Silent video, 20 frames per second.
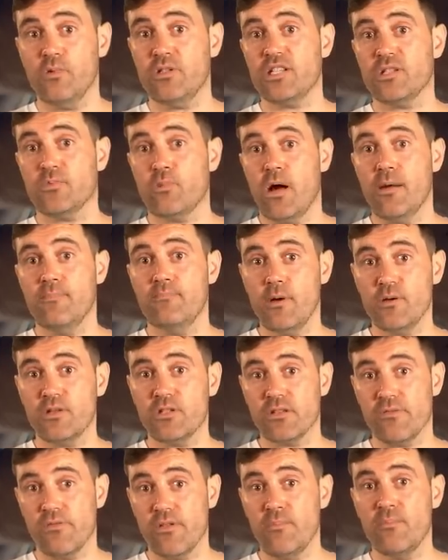which is why
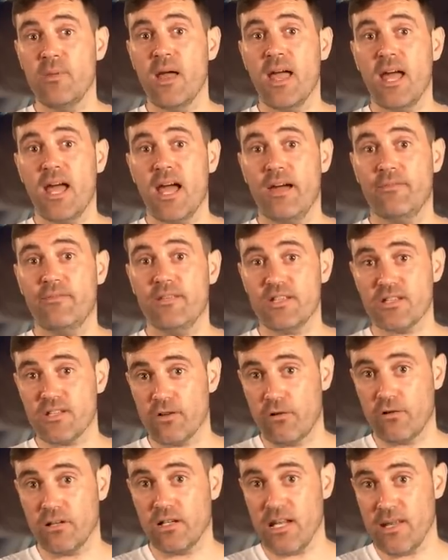most of them have
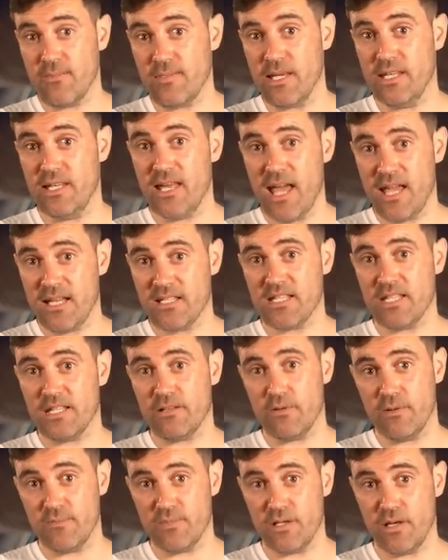historically been anti
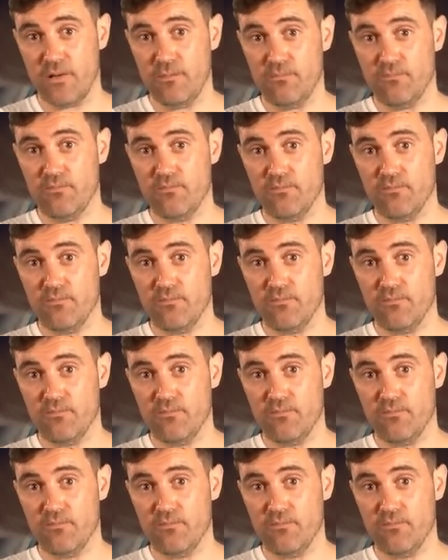crypto.